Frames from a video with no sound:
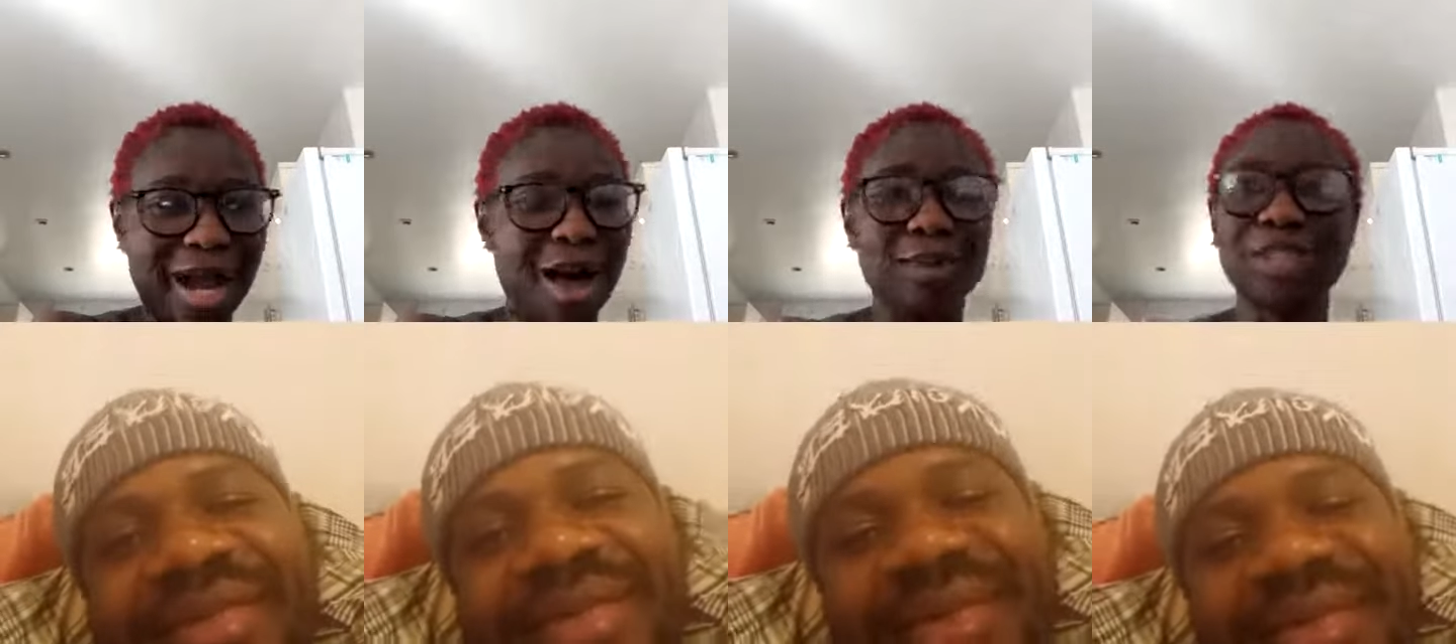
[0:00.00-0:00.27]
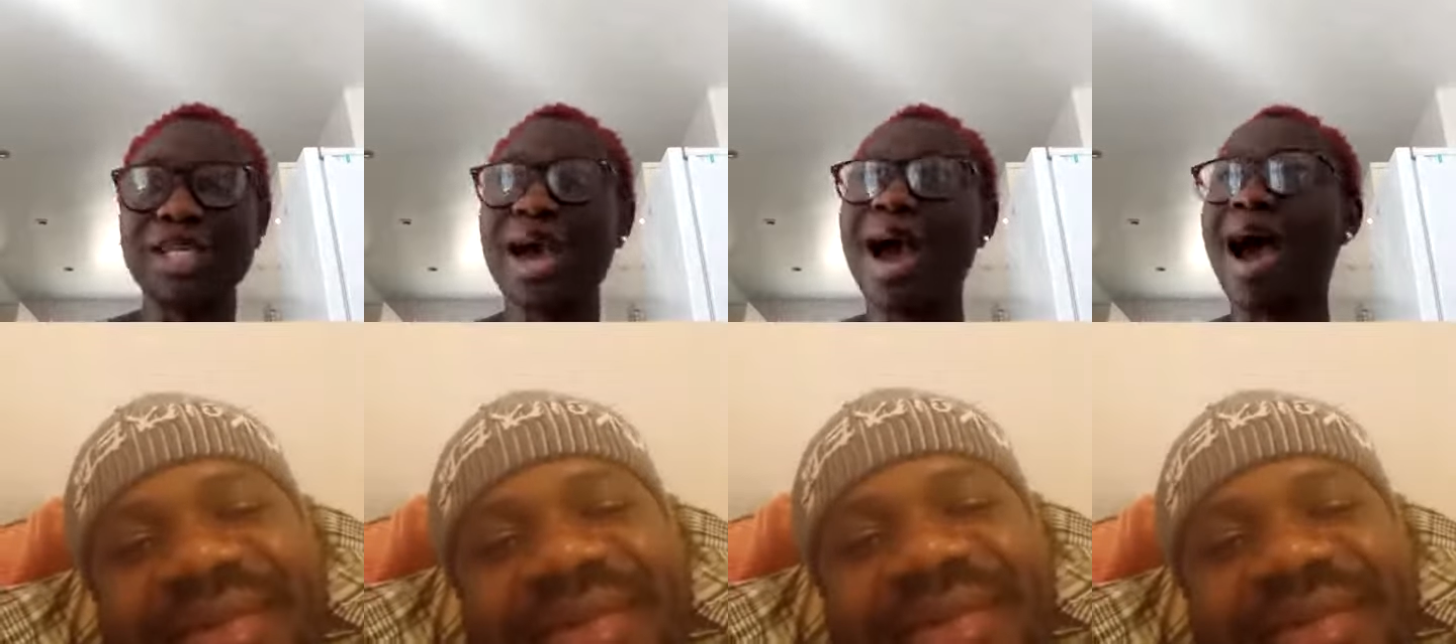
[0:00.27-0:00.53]
I
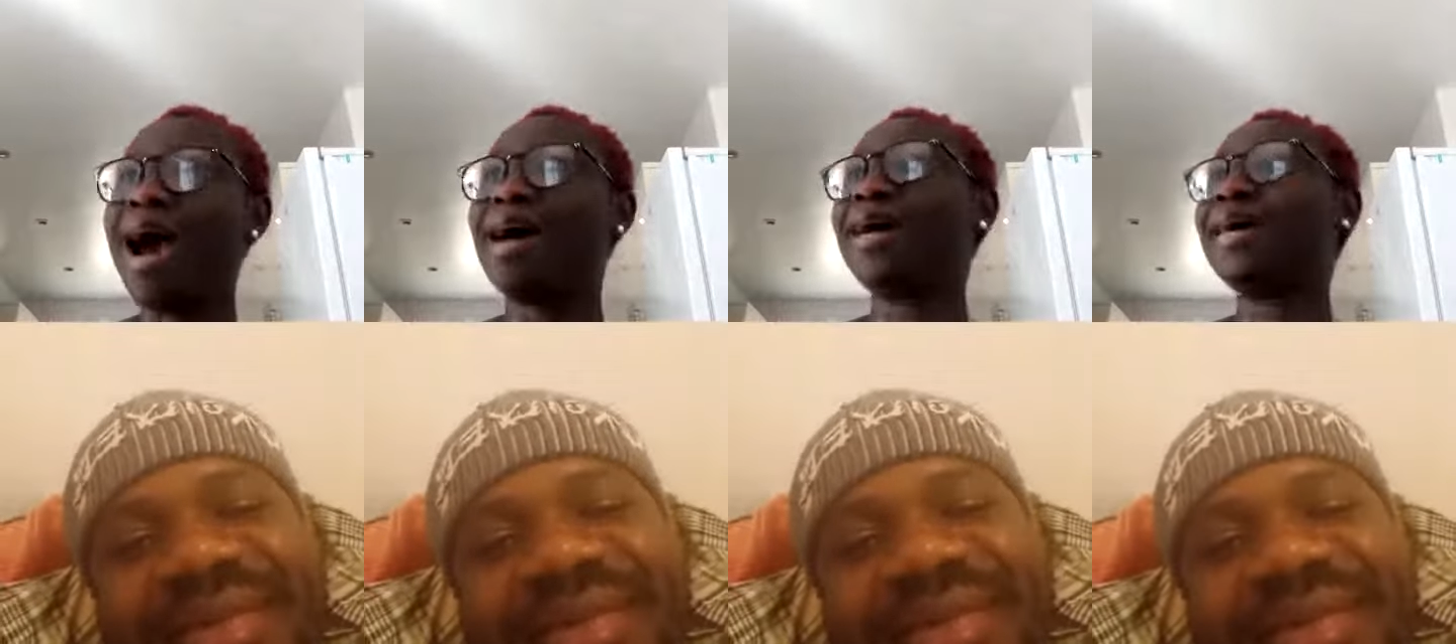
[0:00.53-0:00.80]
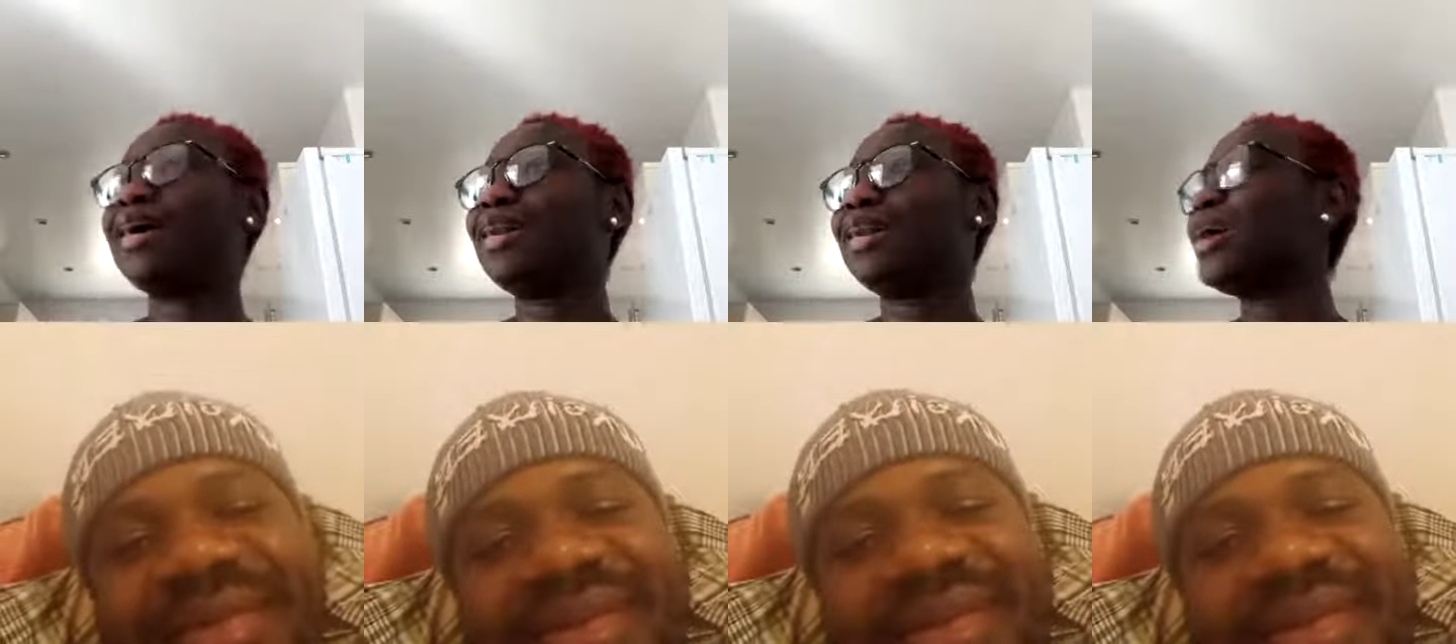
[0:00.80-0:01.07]
would say,
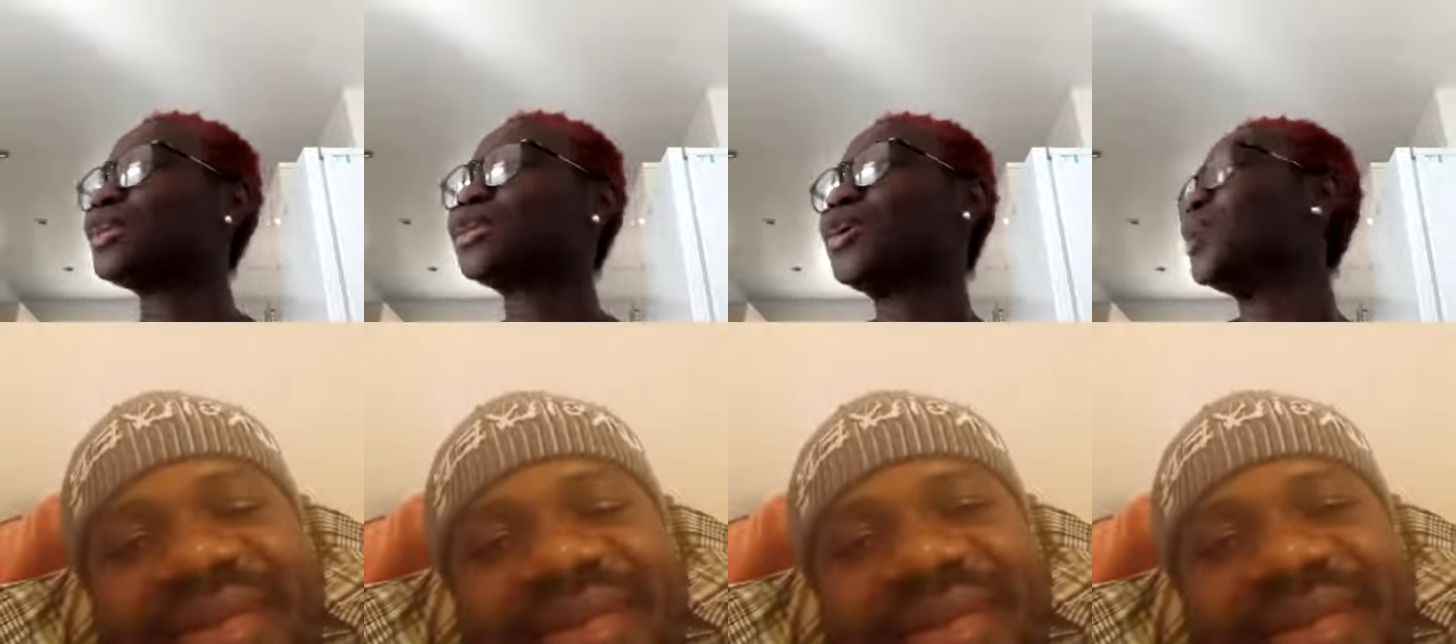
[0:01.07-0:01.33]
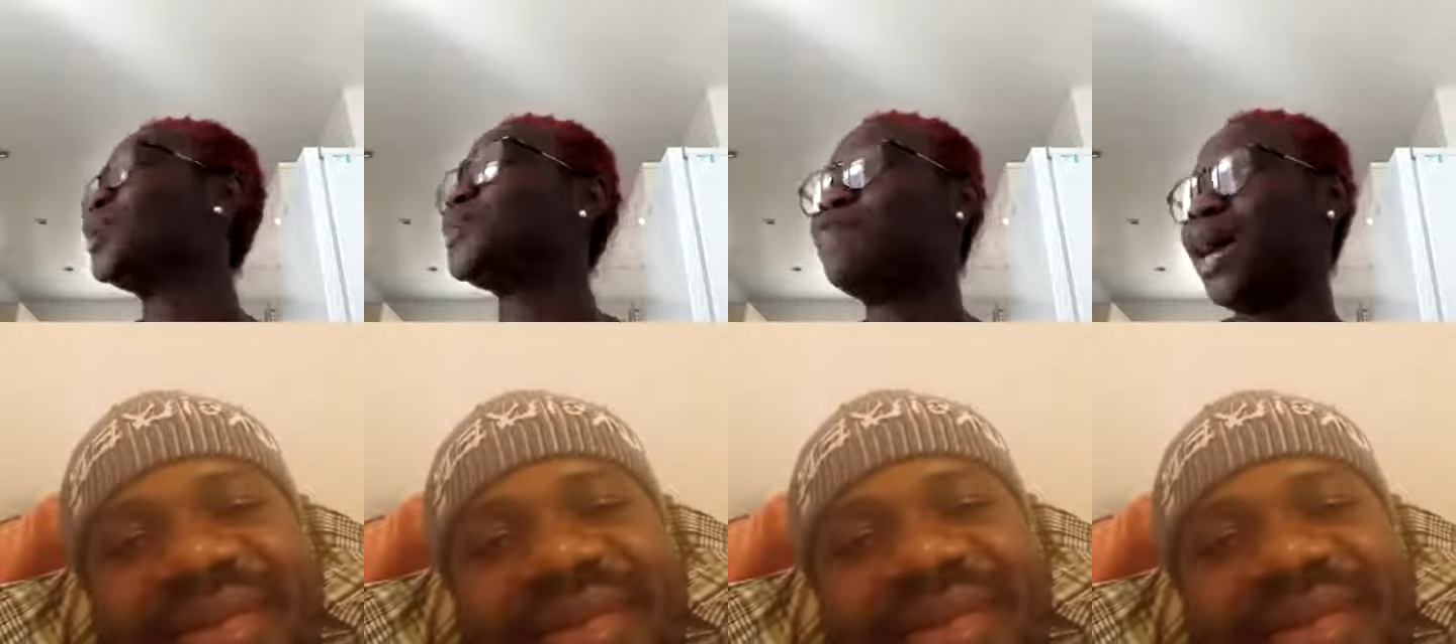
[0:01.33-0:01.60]
let's go
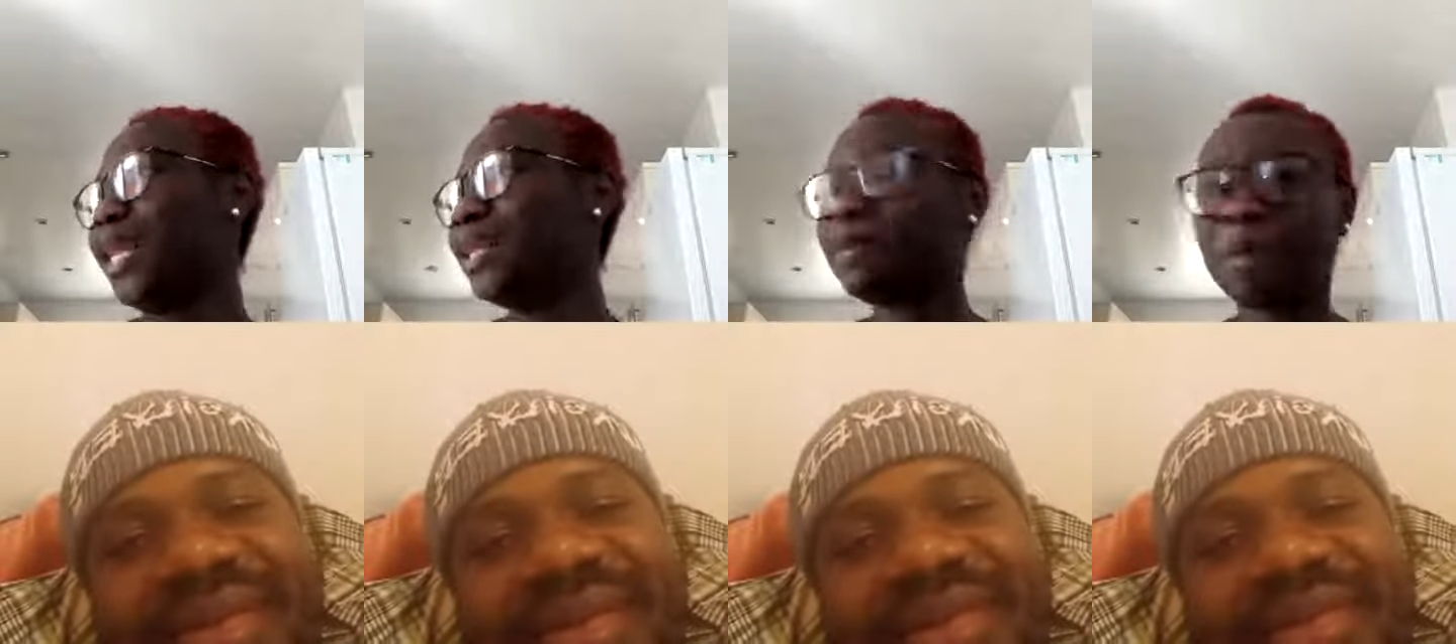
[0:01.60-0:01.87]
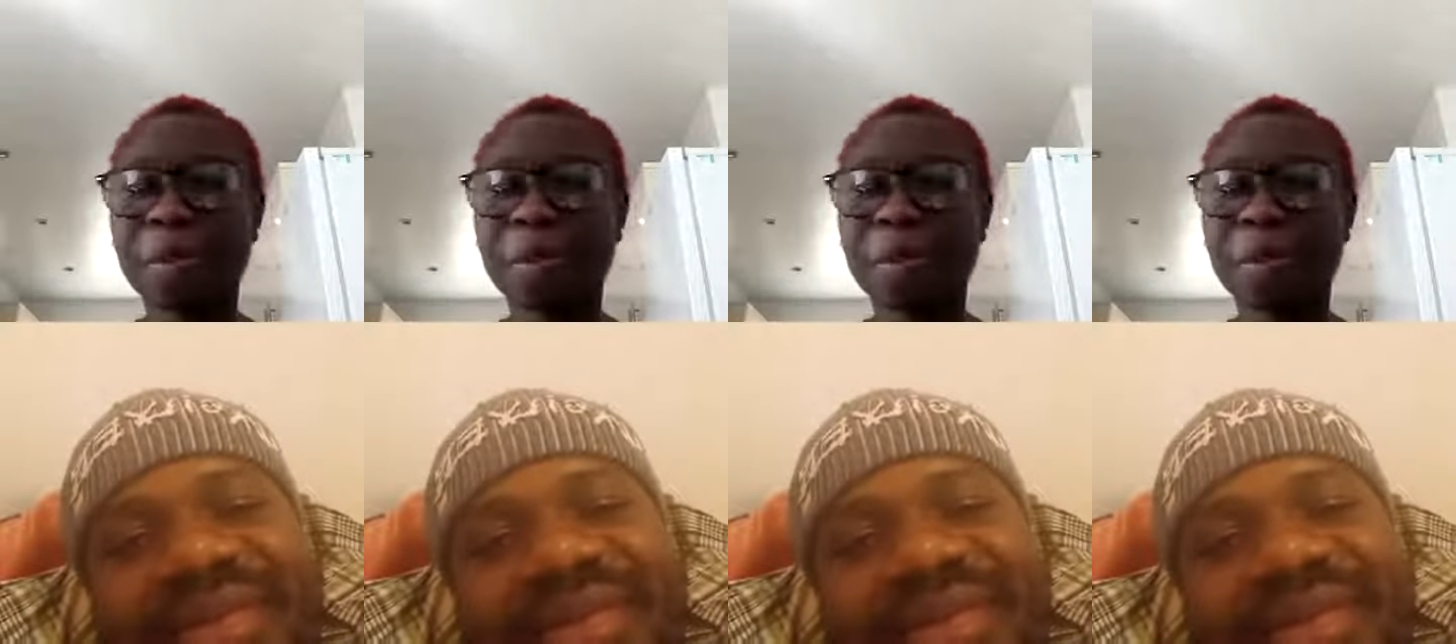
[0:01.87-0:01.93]
to bed.